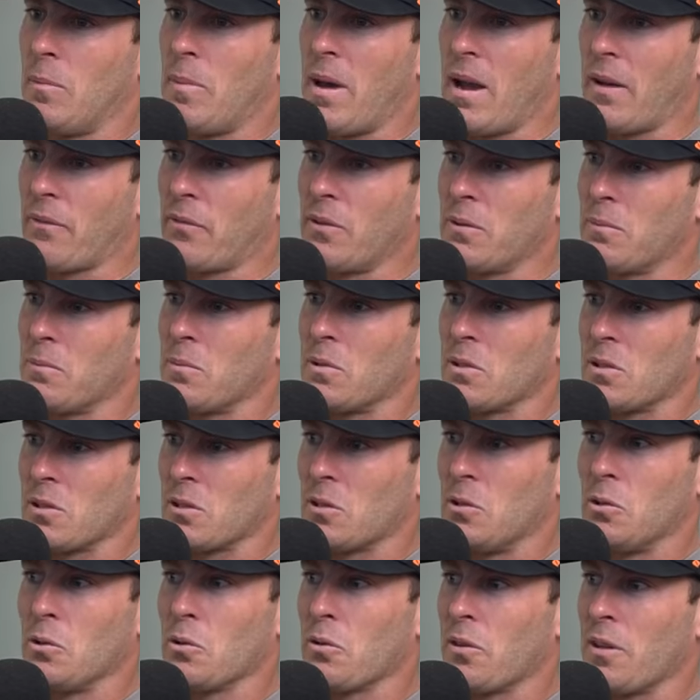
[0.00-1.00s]
backflip was a
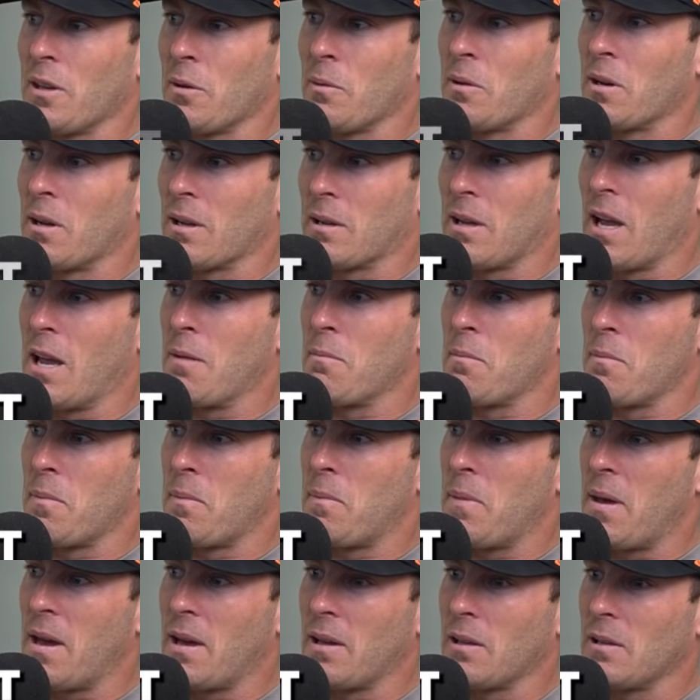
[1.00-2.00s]
cool thing when it came
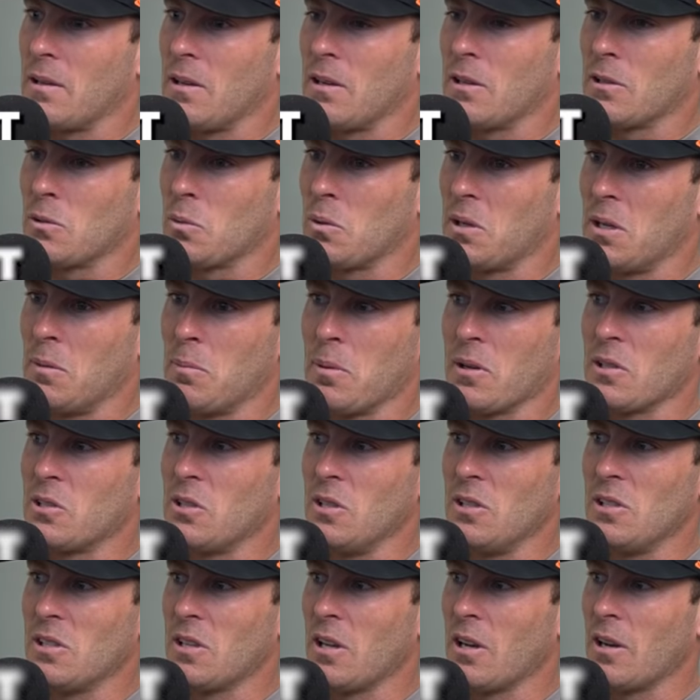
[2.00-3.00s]
about, 20 plus
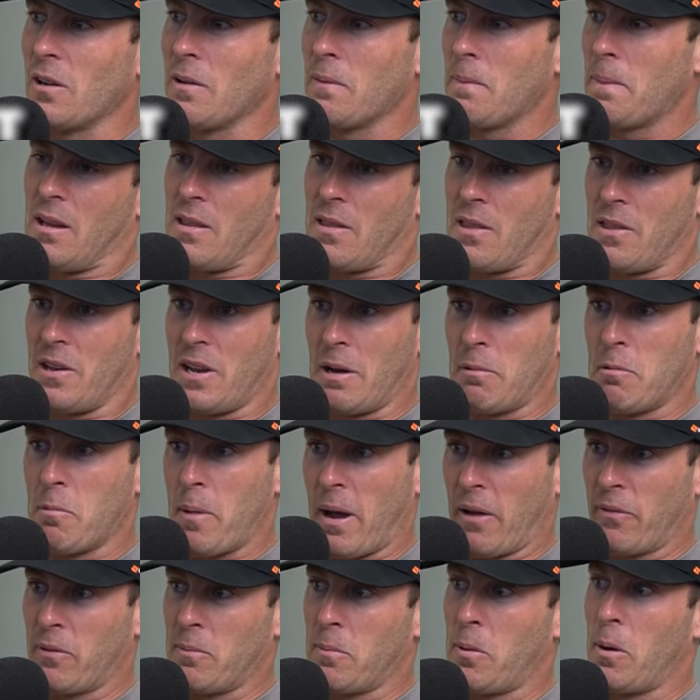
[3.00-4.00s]
years ago. And then the double
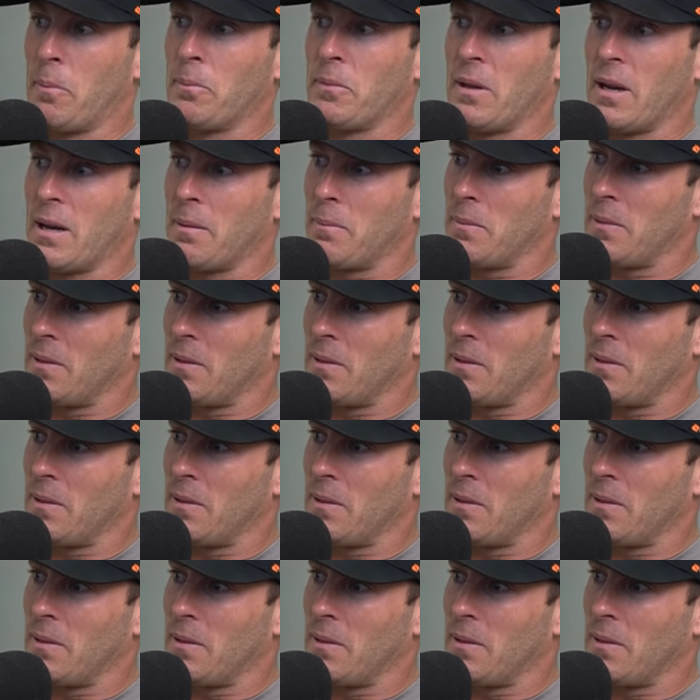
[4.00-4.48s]
backflip popped up